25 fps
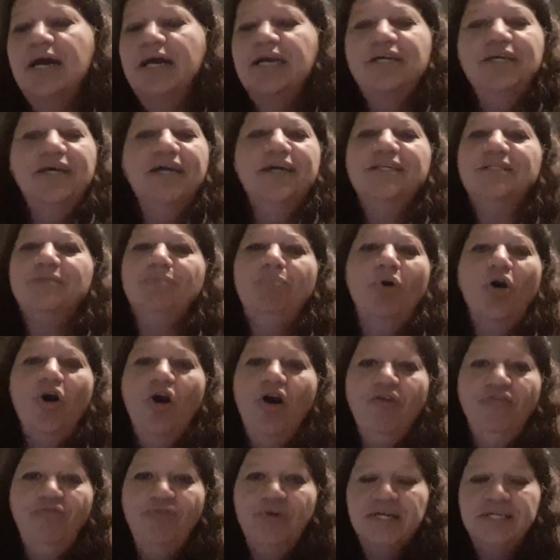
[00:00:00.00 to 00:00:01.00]
is
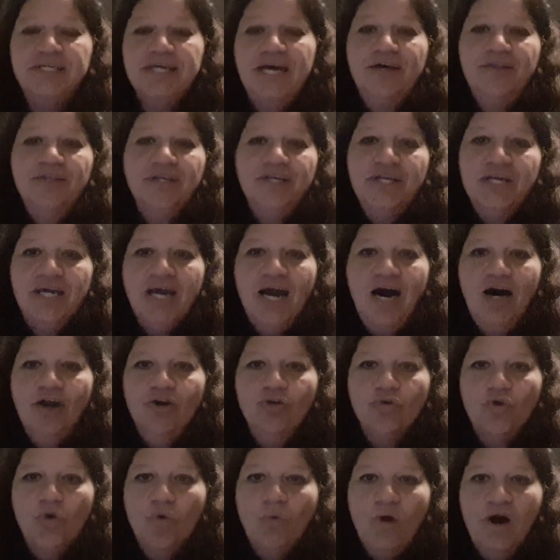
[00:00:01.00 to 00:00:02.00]
perfect. And then you can't
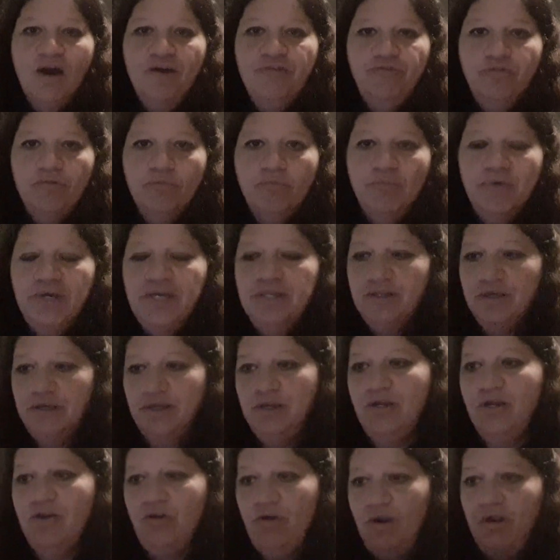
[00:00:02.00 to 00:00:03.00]
look away from them either.
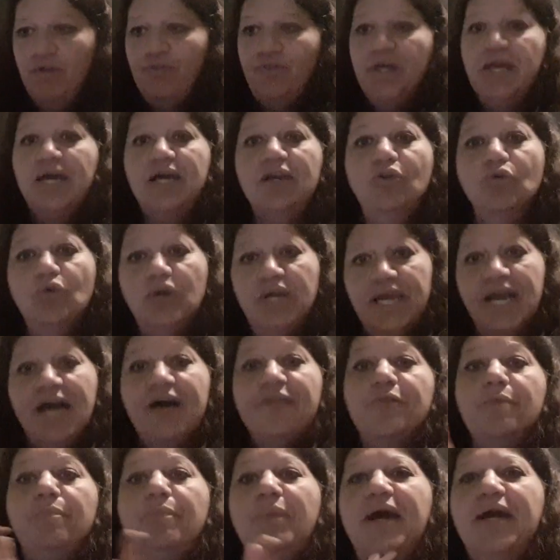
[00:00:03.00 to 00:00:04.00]
You're like there looking
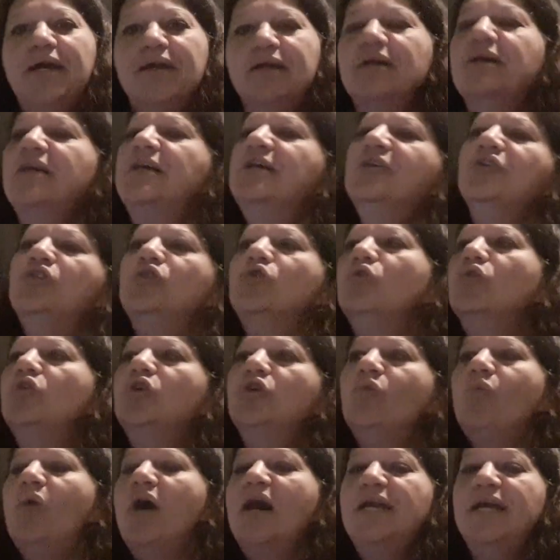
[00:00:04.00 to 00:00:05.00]
at the bank,
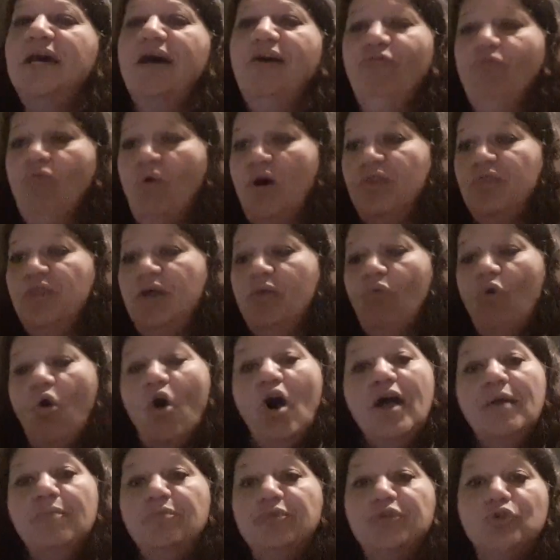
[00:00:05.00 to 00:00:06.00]
talking away to everyone. They're
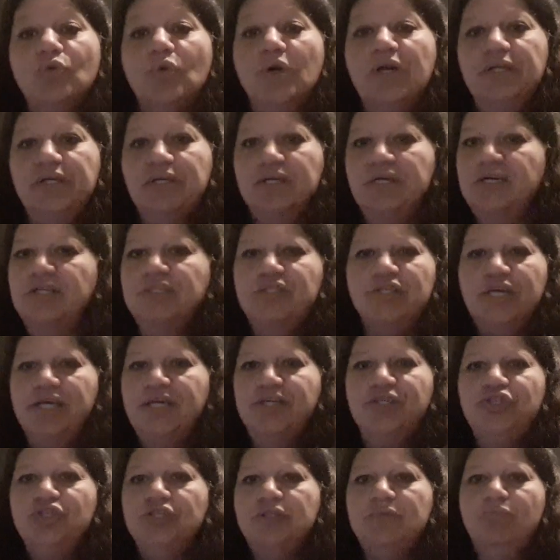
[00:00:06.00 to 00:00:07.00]
right in between you.
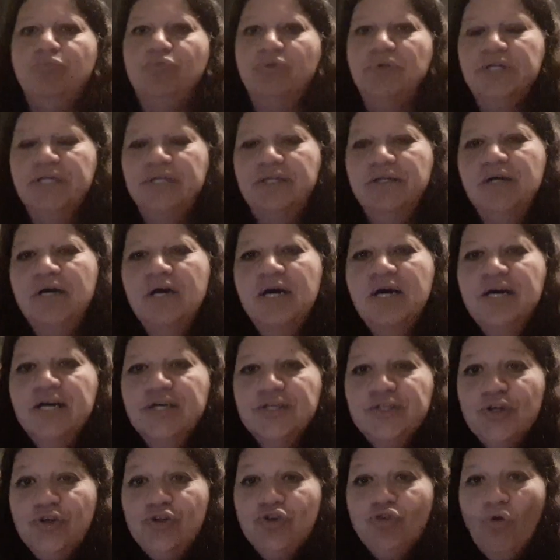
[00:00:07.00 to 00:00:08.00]
It's just brilliant.
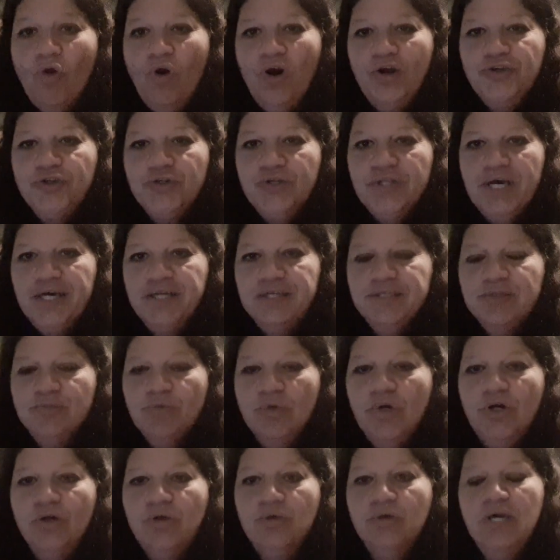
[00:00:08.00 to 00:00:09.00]
So try and do that as
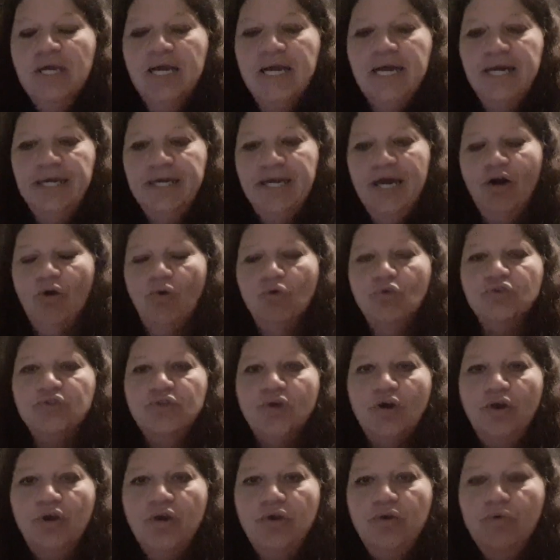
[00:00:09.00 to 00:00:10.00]
well. Now
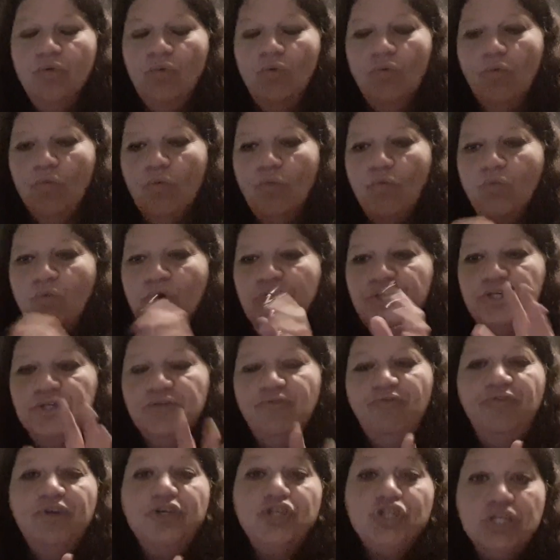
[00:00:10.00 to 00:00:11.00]
also, when you're
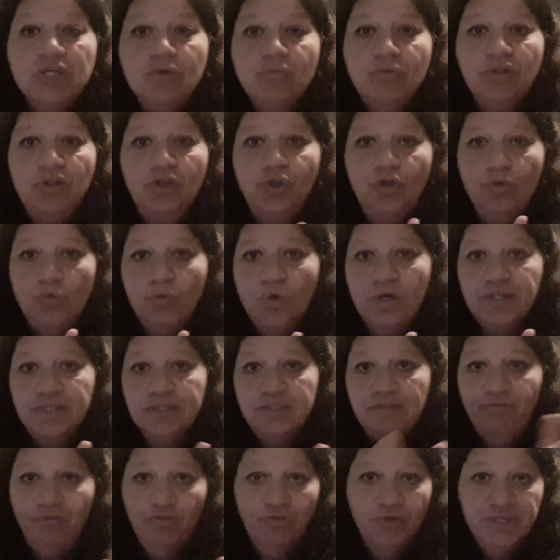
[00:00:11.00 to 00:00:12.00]
fishing with little
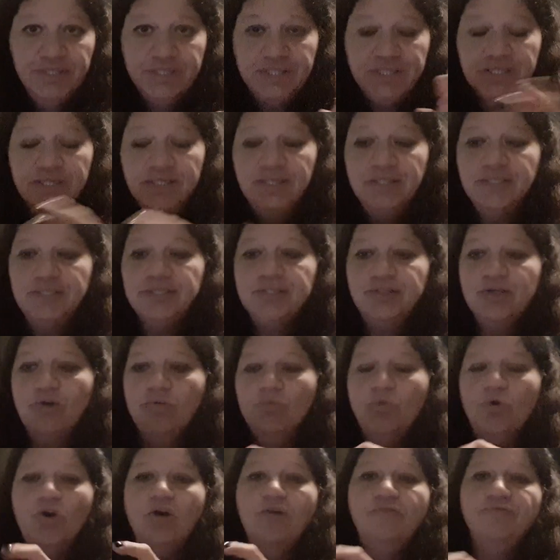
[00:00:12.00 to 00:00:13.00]
ones, for instance, so
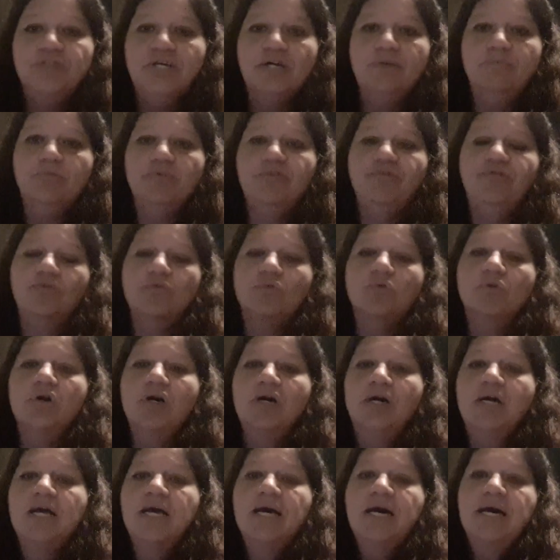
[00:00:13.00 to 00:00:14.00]
what I've done
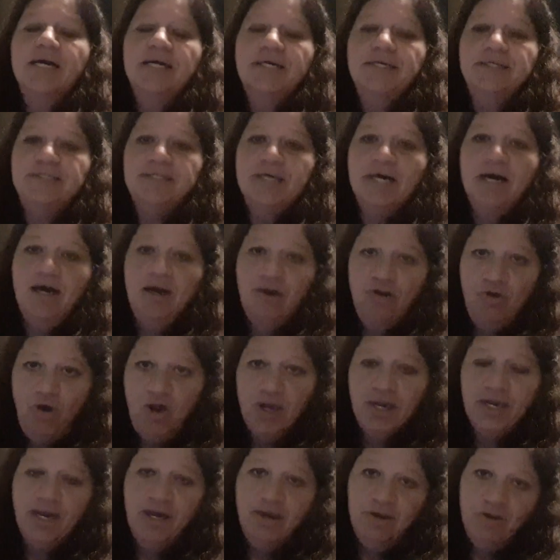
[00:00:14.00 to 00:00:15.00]
before is that,
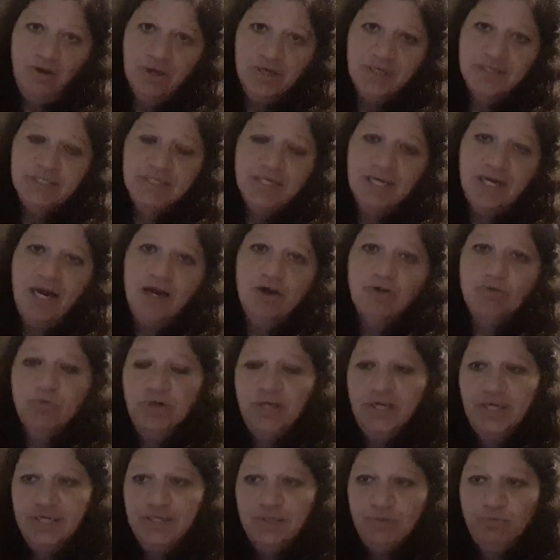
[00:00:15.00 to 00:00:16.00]
like I said, at Uncle
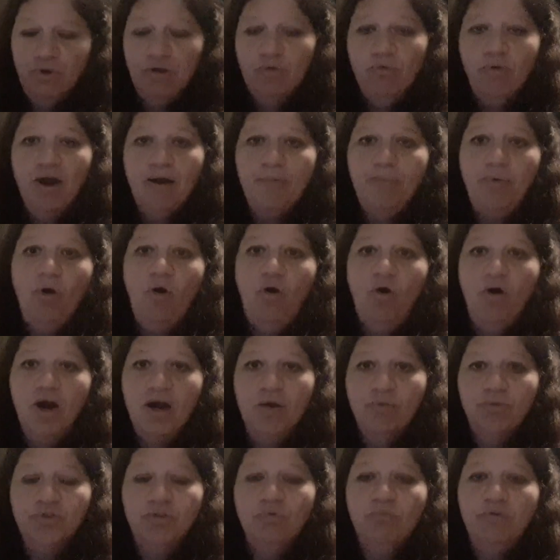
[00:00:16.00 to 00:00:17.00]
Nicky's, where we're up
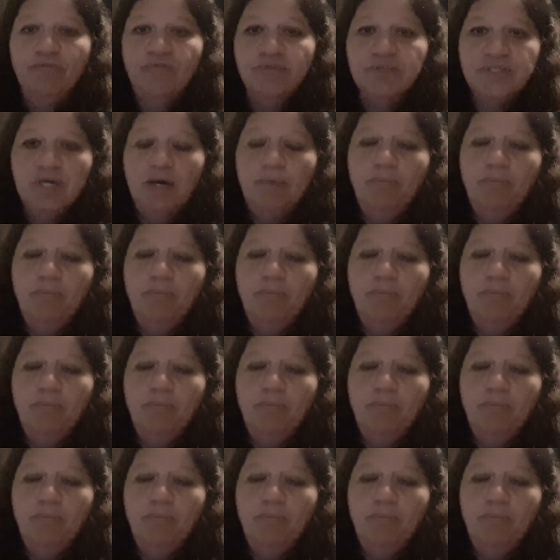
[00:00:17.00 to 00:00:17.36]
high, when the river's